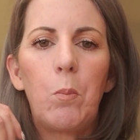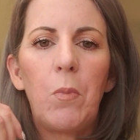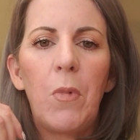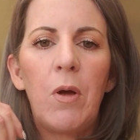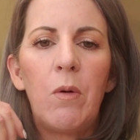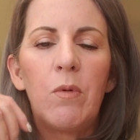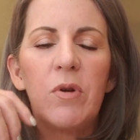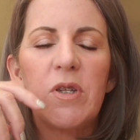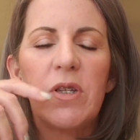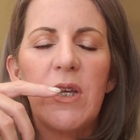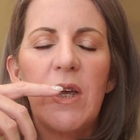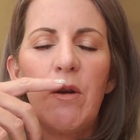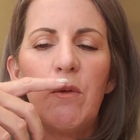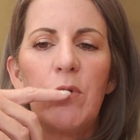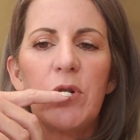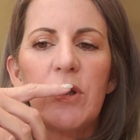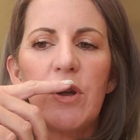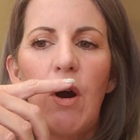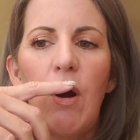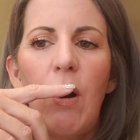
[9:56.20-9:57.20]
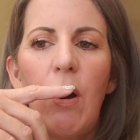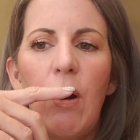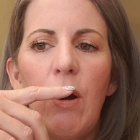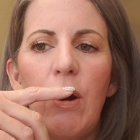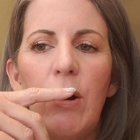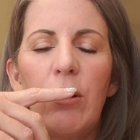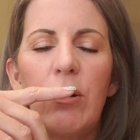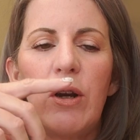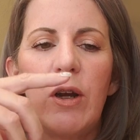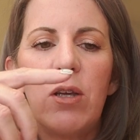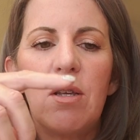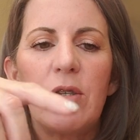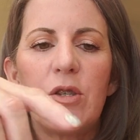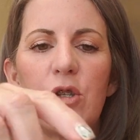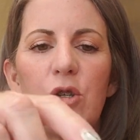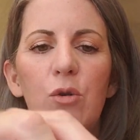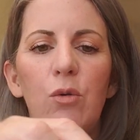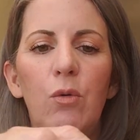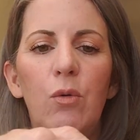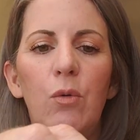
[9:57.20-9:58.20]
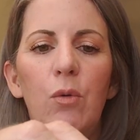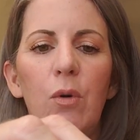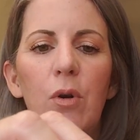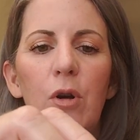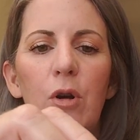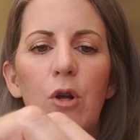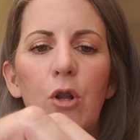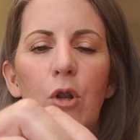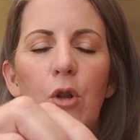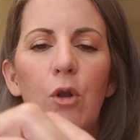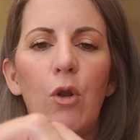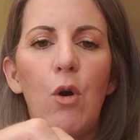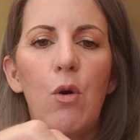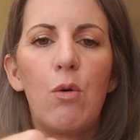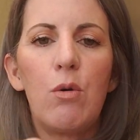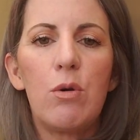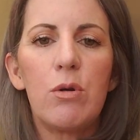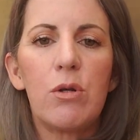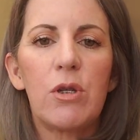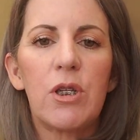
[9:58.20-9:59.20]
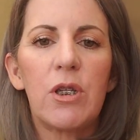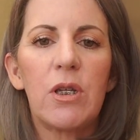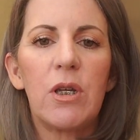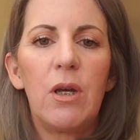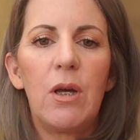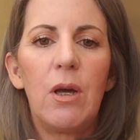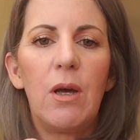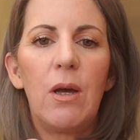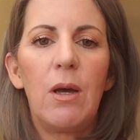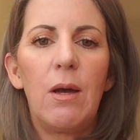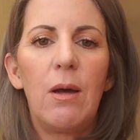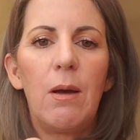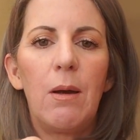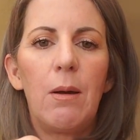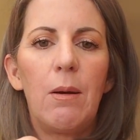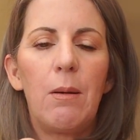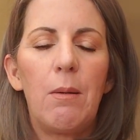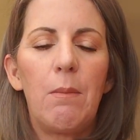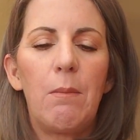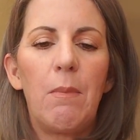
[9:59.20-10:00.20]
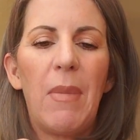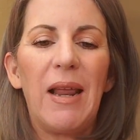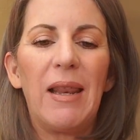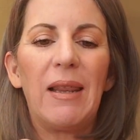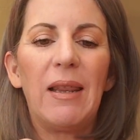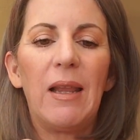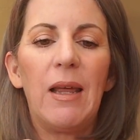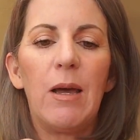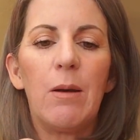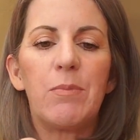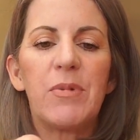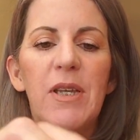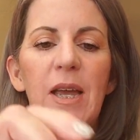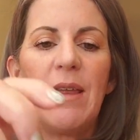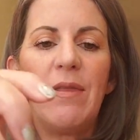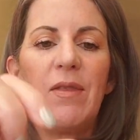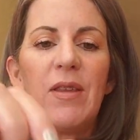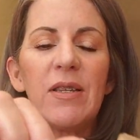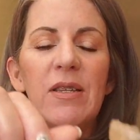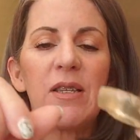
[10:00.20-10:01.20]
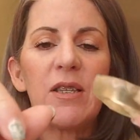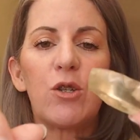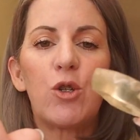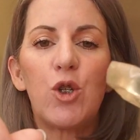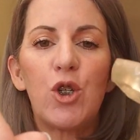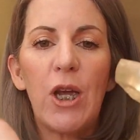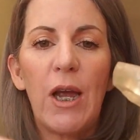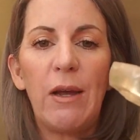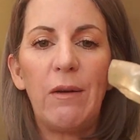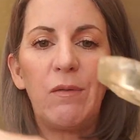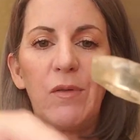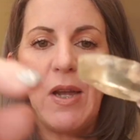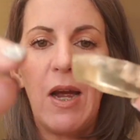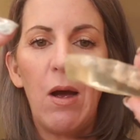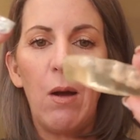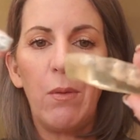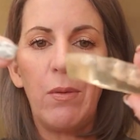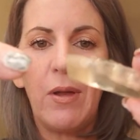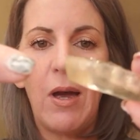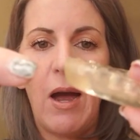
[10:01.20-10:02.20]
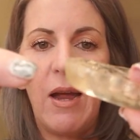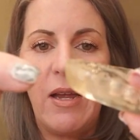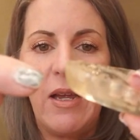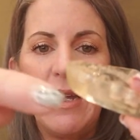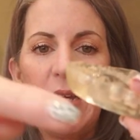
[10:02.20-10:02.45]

It was hard to close my lips. And this is shaved down. He